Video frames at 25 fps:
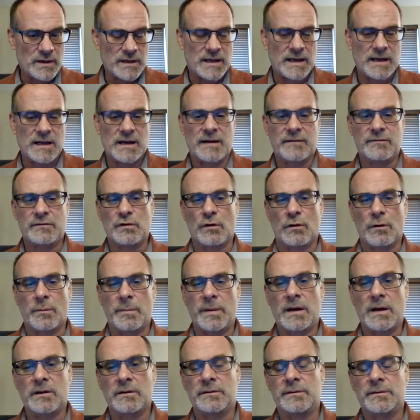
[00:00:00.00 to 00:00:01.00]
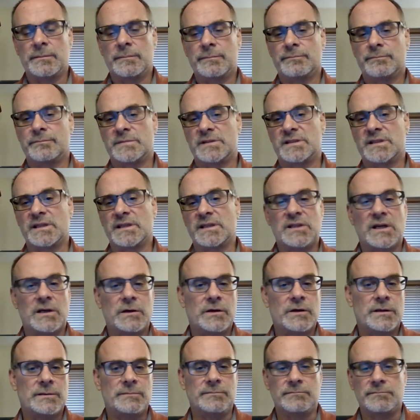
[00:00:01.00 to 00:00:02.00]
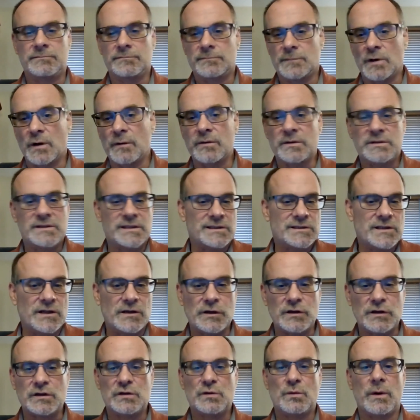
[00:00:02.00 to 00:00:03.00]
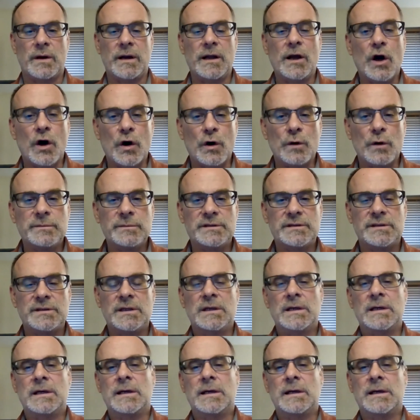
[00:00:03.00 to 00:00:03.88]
Again, I've doorbelled over 620 homes.